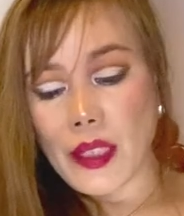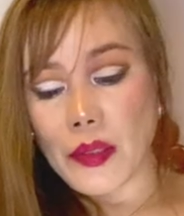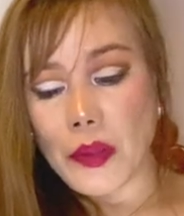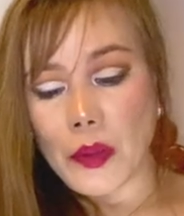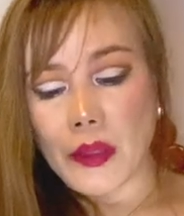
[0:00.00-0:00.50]

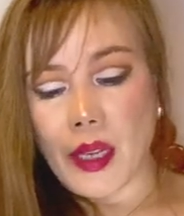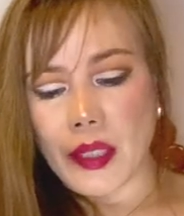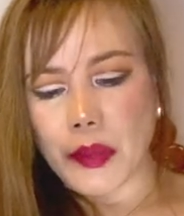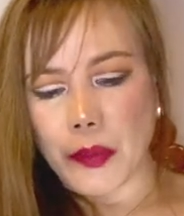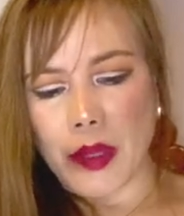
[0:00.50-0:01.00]
gold
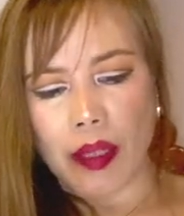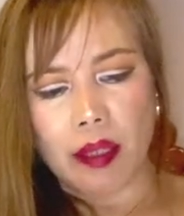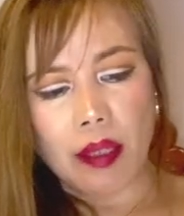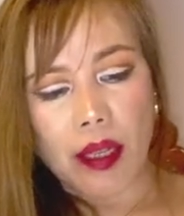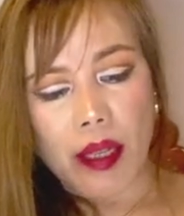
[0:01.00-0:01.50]

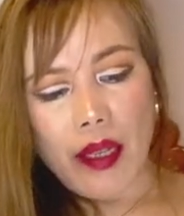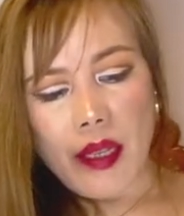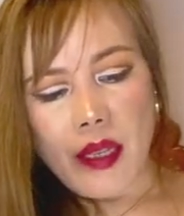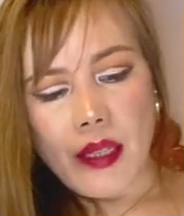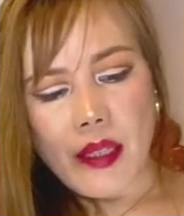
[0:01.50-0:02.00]
hardware,
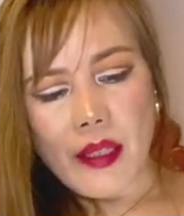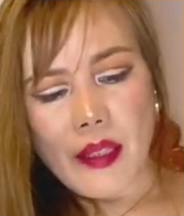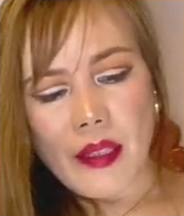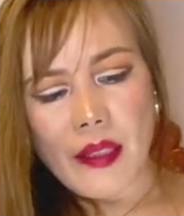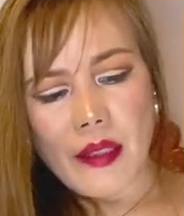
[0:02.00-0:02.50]

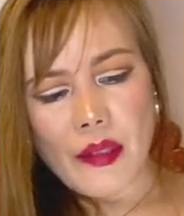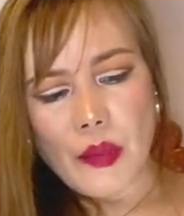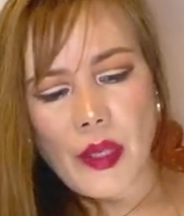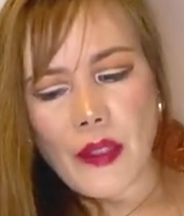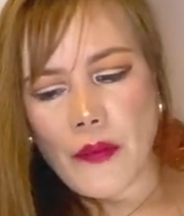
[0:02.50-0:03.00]
in
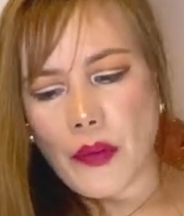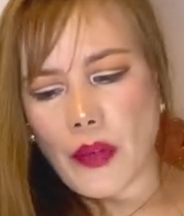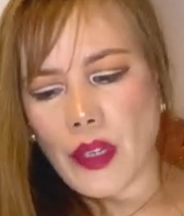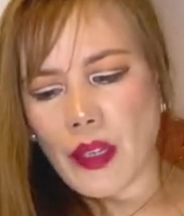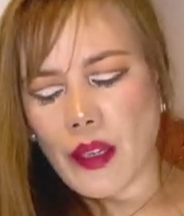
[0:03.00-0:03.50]

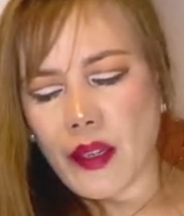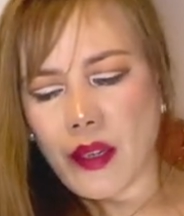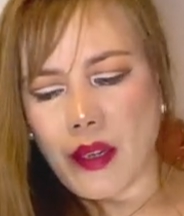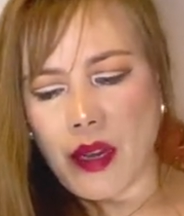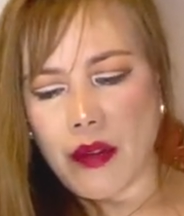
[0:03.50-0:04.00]
24
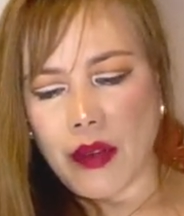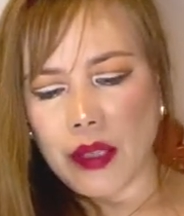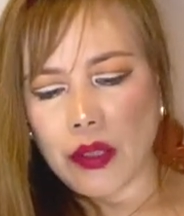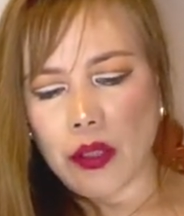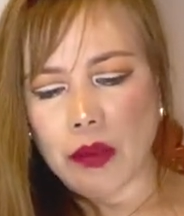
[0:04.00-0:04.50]

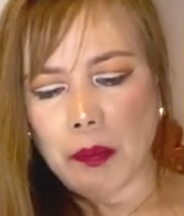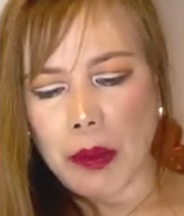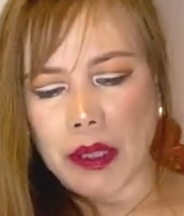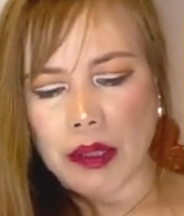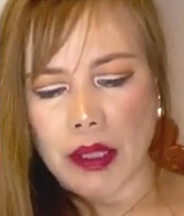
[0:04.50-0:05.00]
carat gold
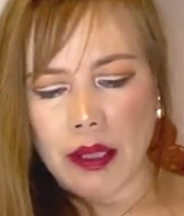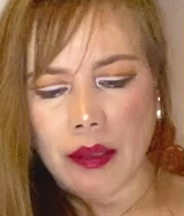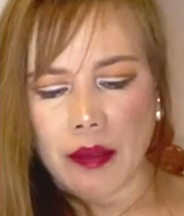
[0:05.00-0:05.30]
plated.